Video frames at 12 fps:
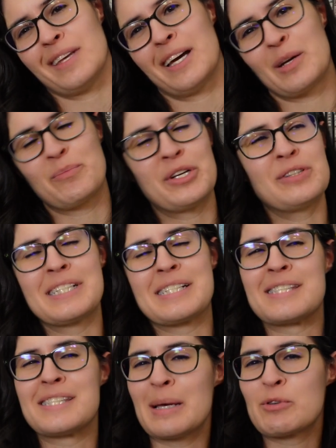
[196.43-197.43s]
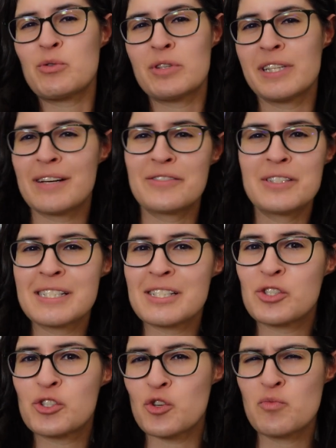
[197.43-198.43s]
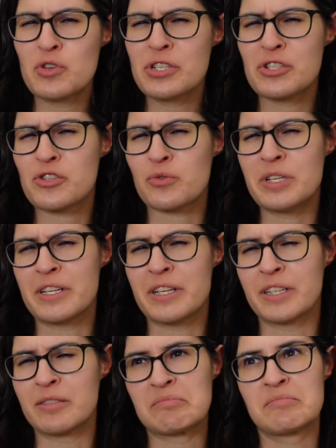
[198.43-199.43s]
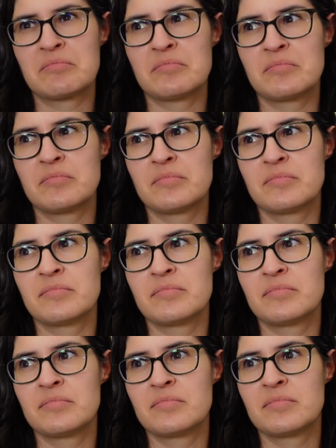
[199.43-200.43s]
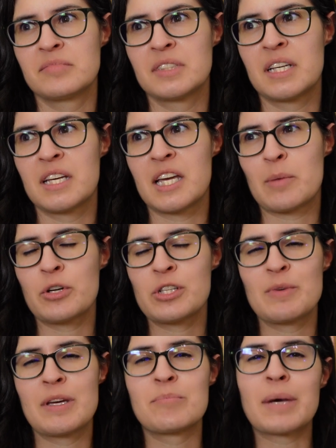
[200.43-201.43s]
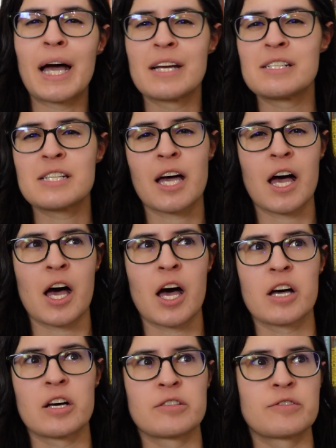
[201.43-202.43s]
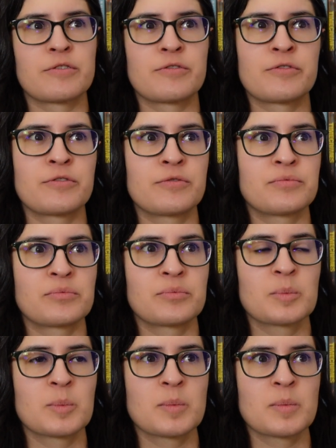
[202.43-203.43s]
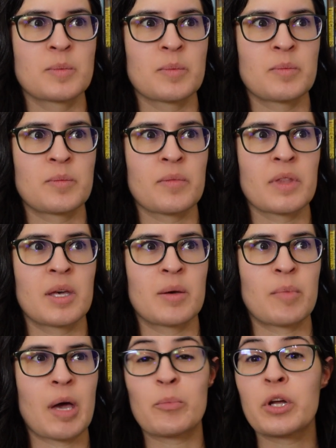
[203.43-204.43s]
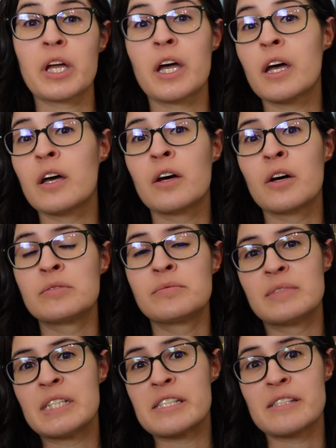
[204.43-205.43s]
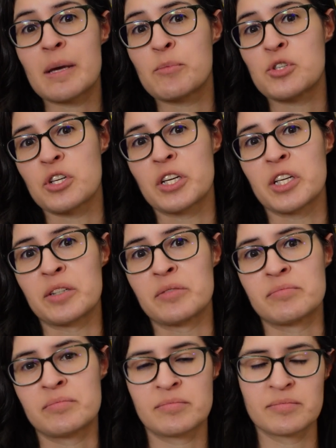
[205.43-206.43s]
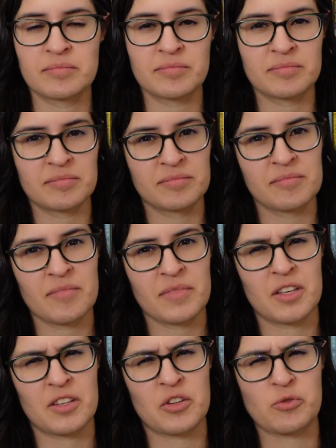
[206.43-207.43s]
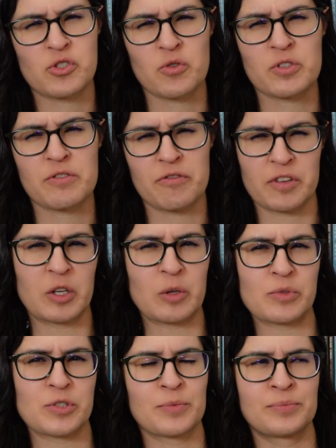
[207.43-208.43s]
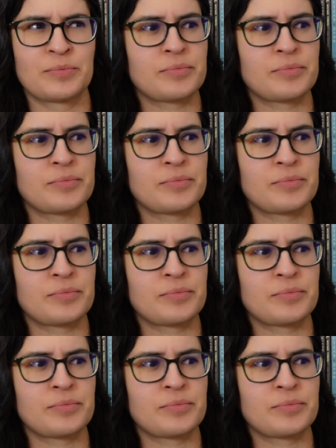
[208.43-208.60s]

on a purely conceptual level, it's super intriguing. It puts me in mind of Paprika, Inception, those sorts of films.